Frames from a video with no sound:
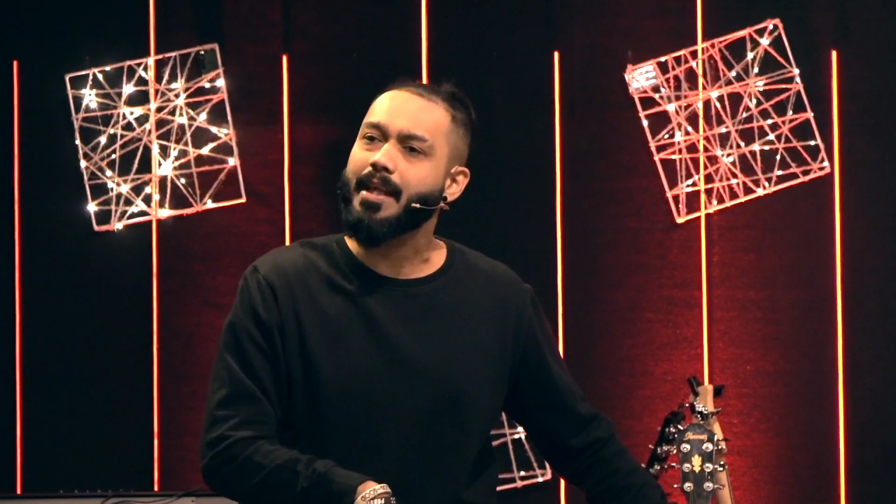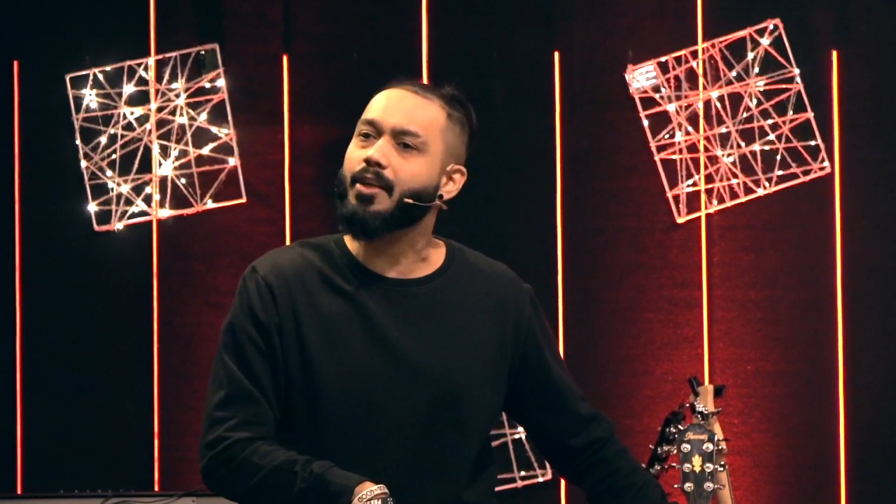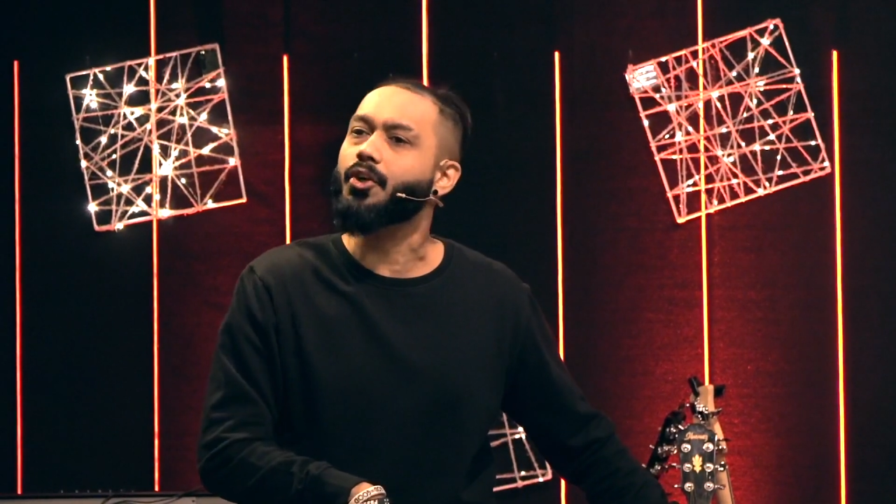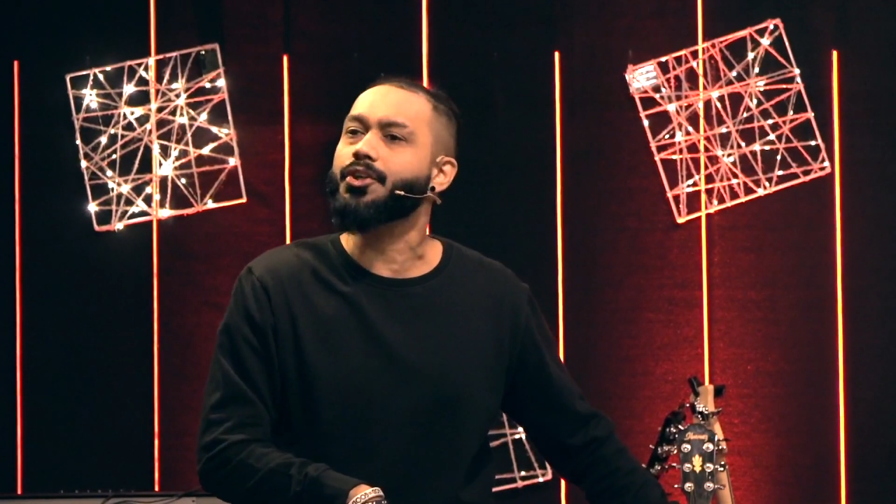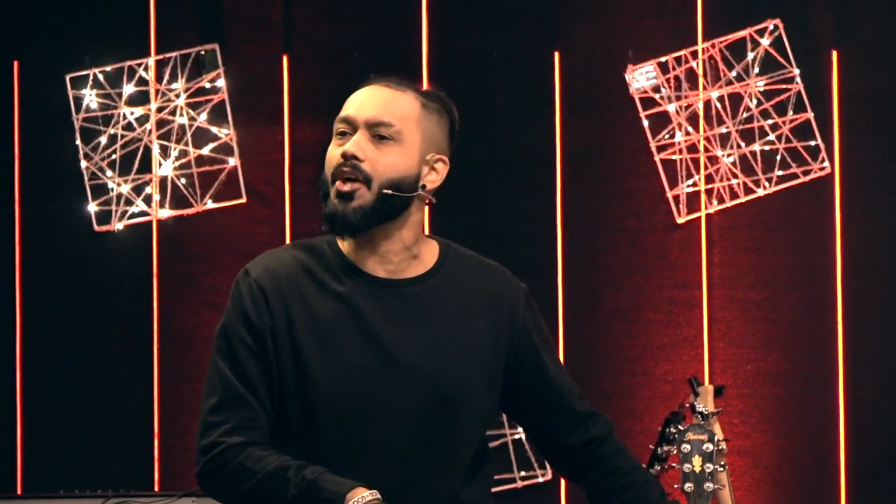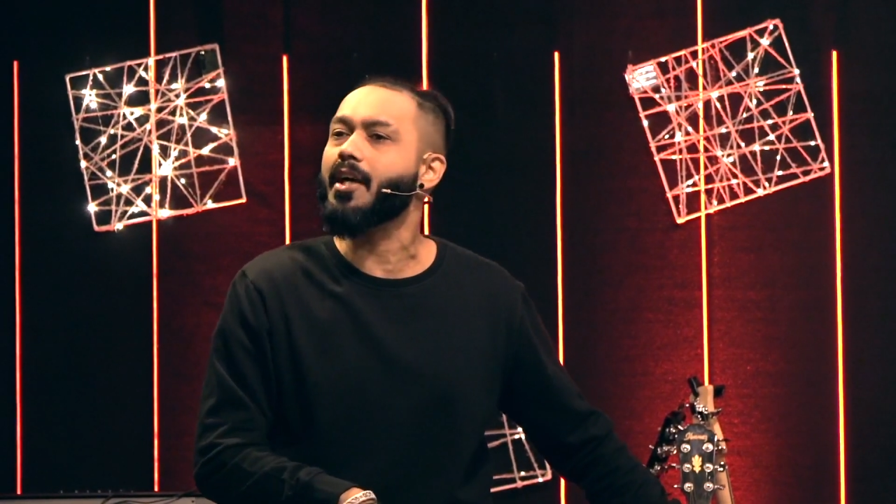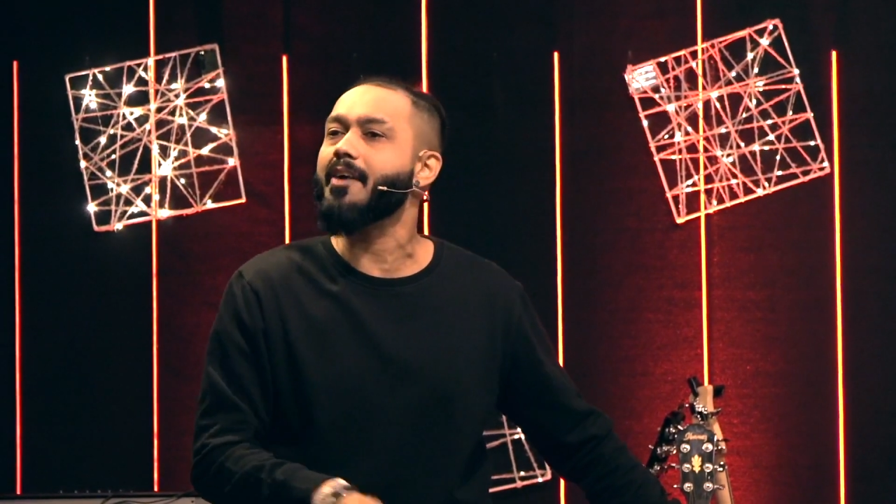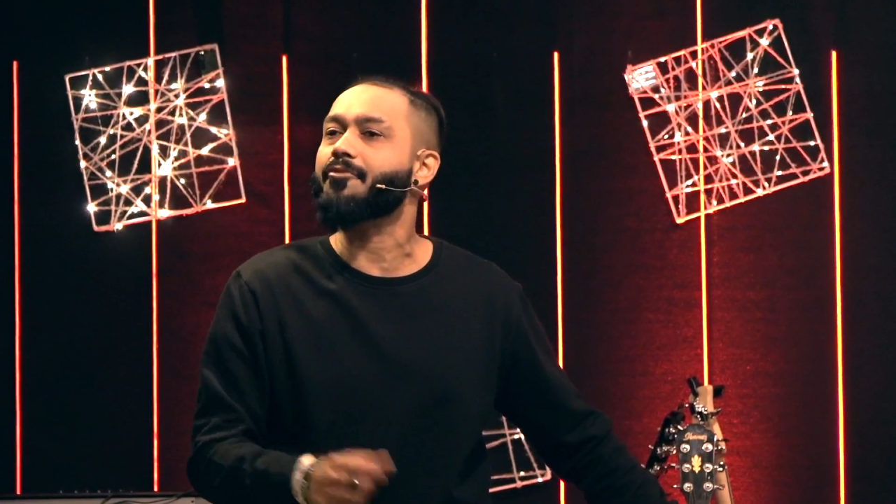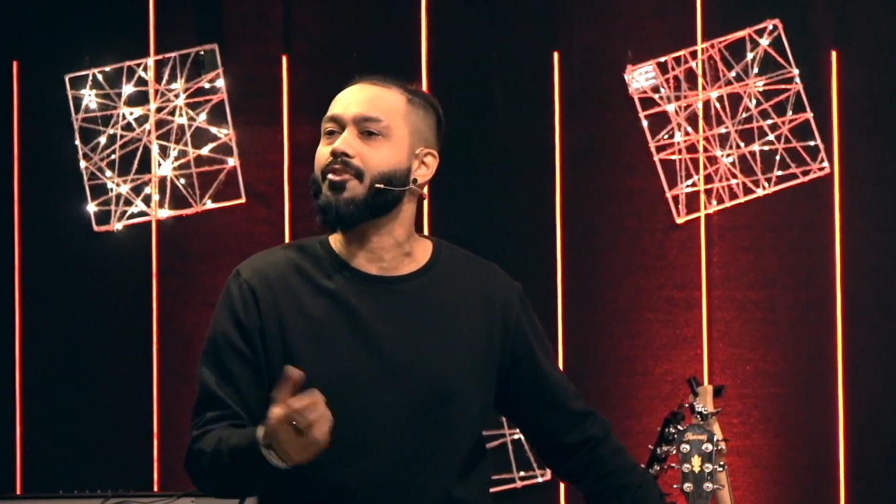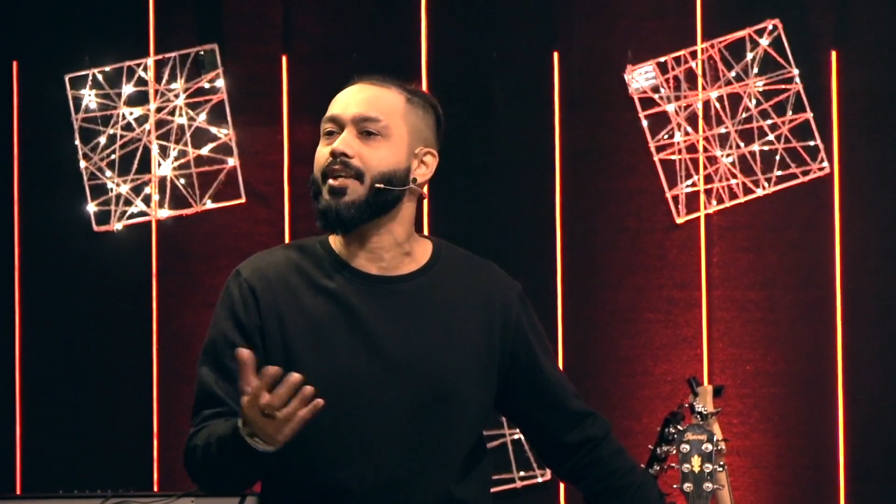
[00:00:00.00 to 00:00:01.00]
he could not
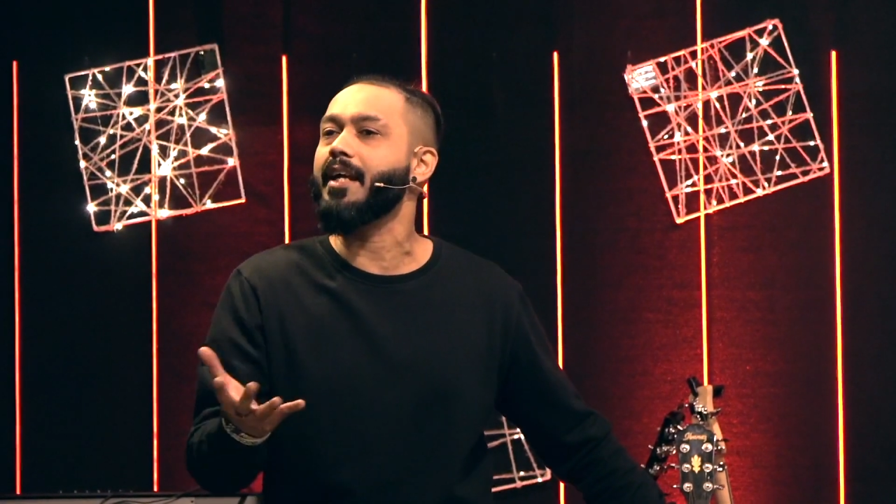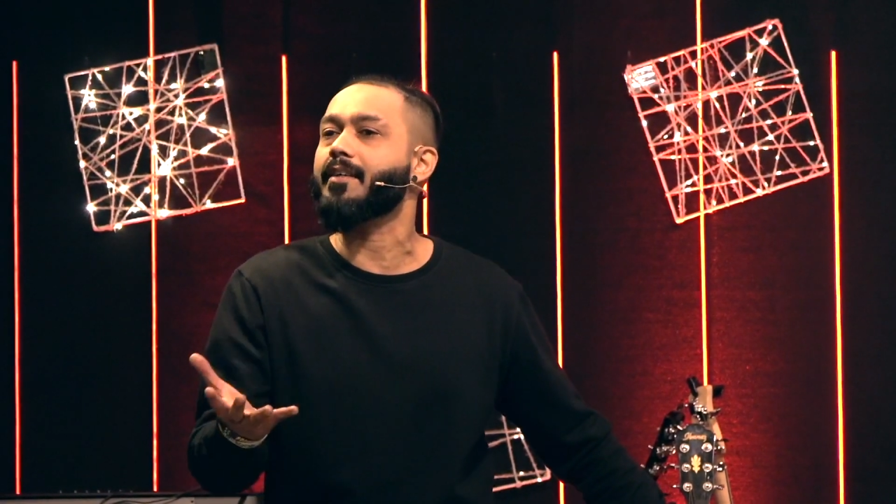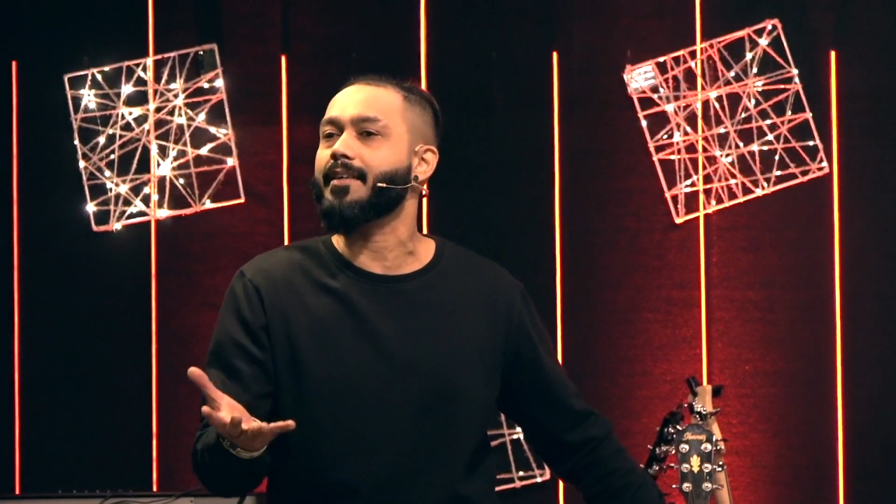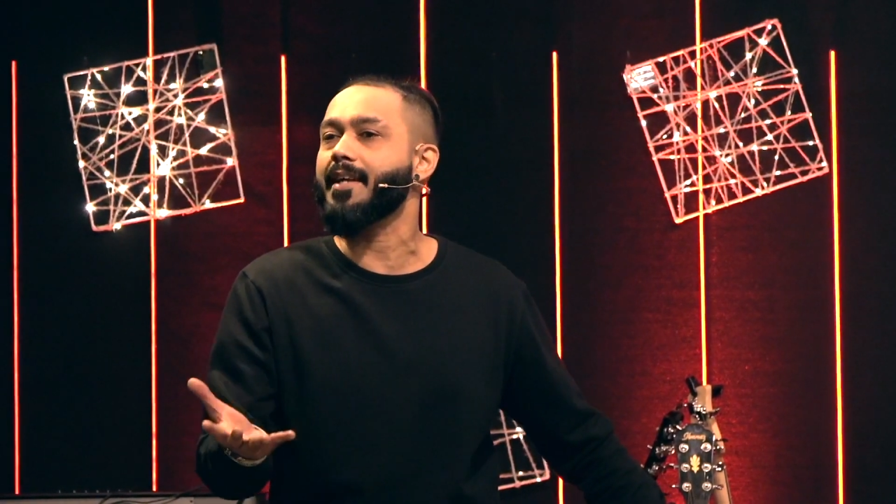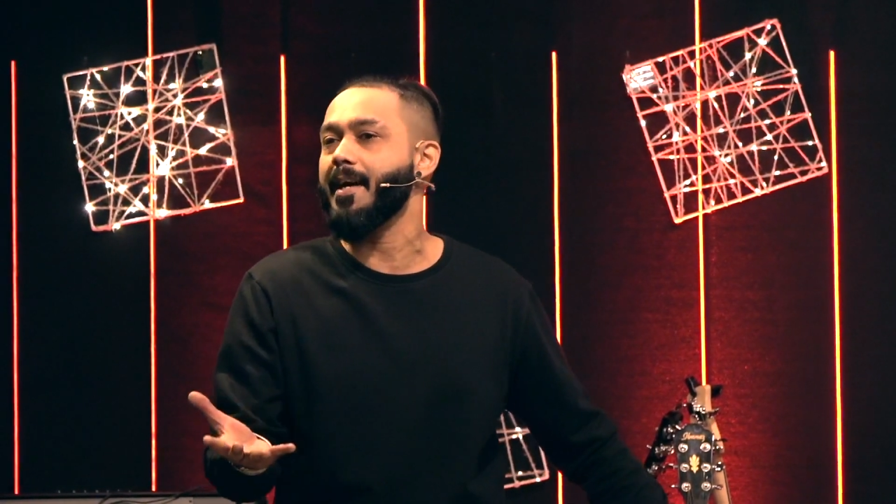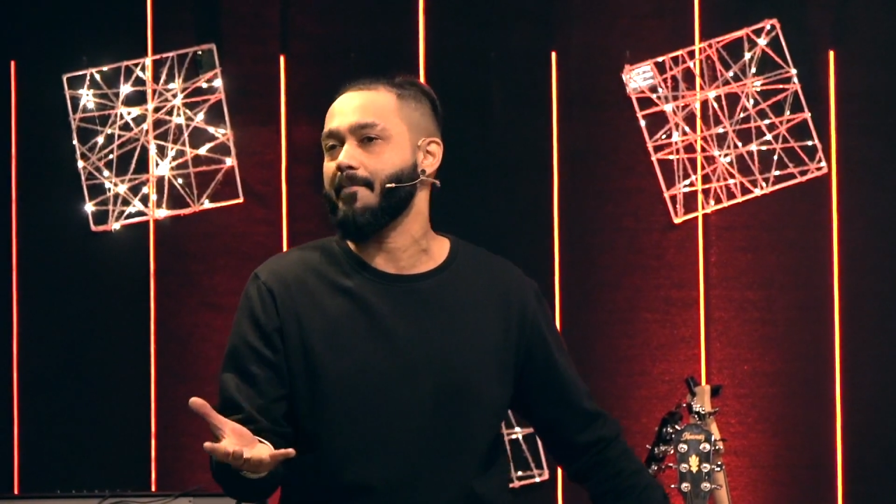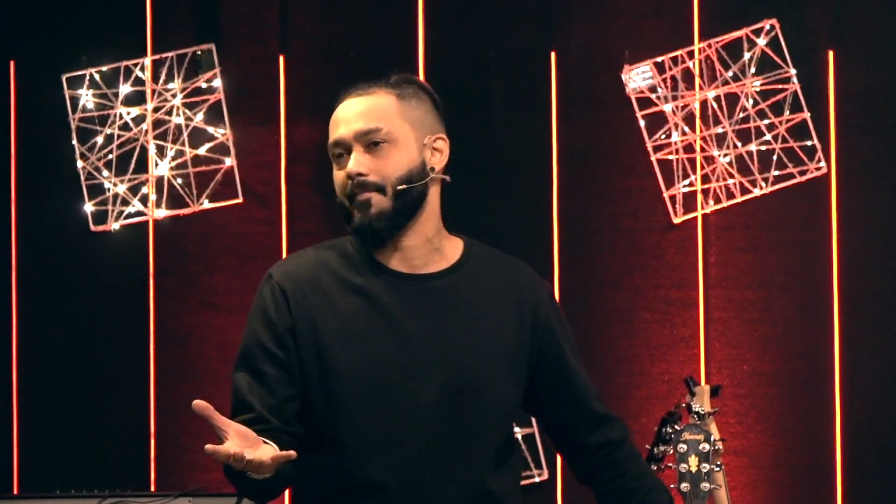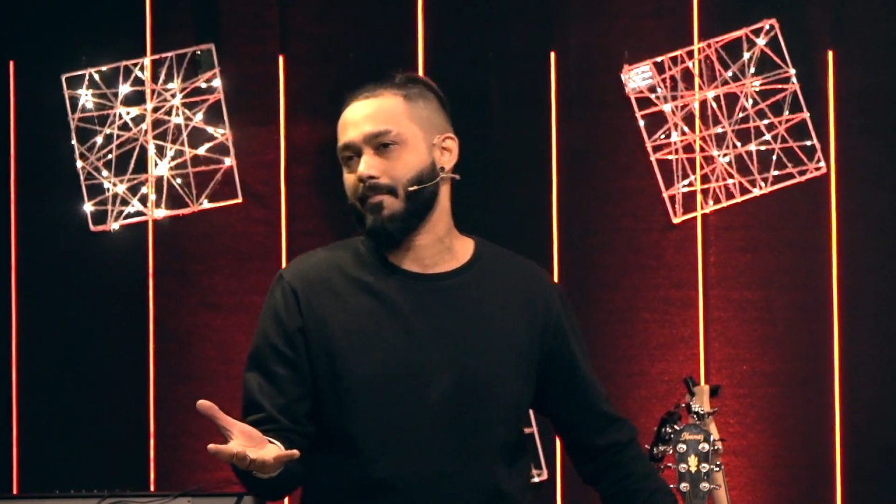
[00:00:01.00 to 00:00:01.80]
have created time.